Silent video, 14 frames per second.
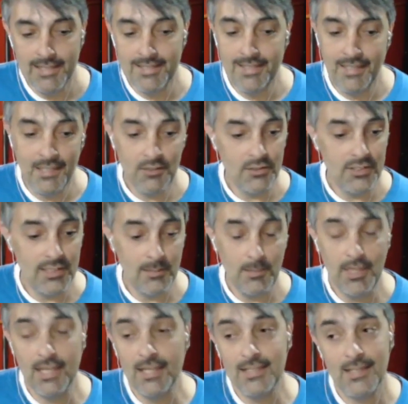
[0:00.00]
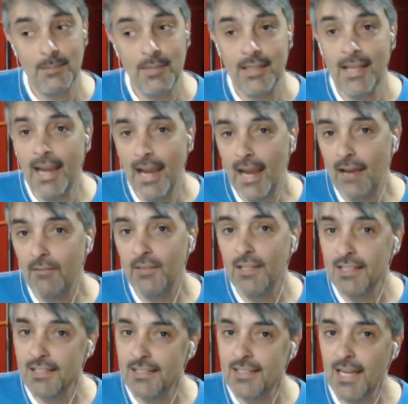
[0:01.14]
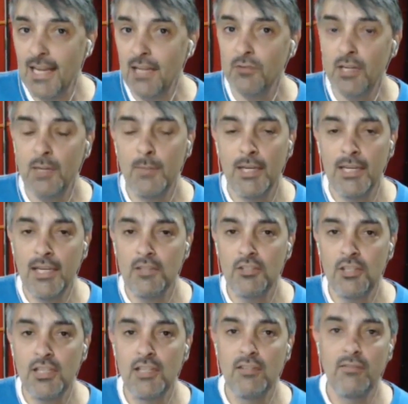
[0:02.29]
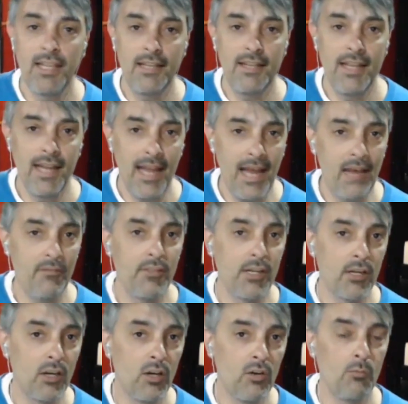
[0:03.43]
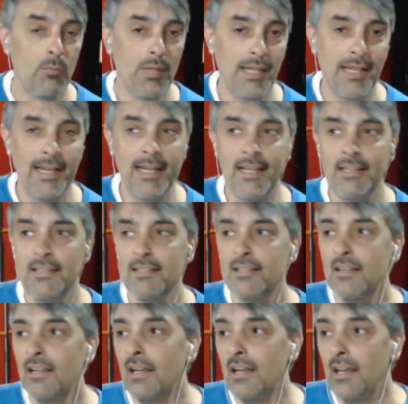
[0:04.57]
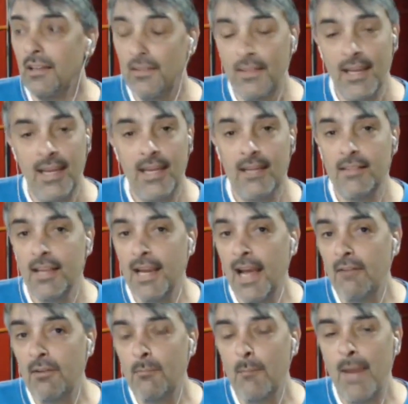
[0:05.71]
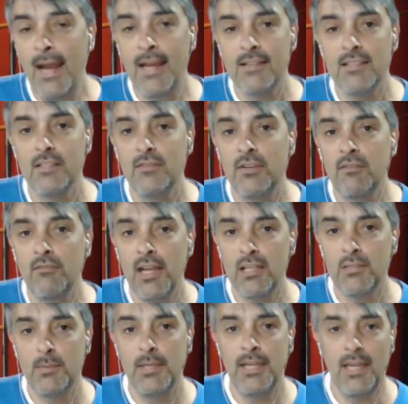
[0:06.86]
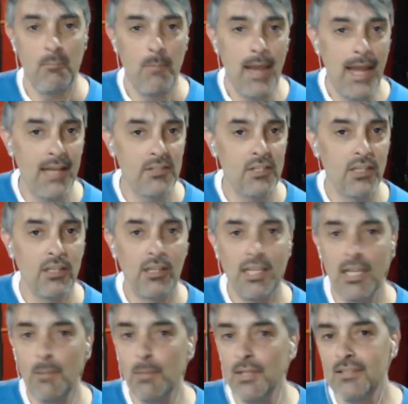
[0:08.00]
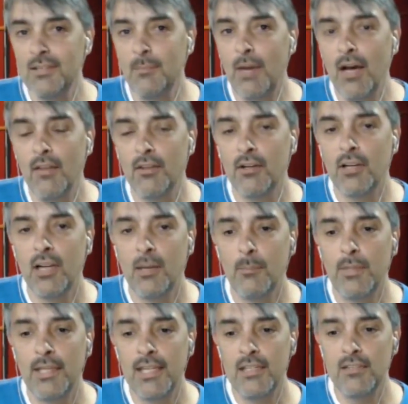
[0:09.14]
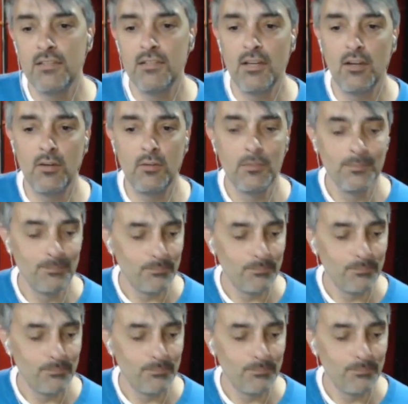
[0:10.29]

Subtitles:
it's interesting because, I mean, they have this Daydream initiative. They have their own plans. They have a massive investment in Magic Leap and some other companies. So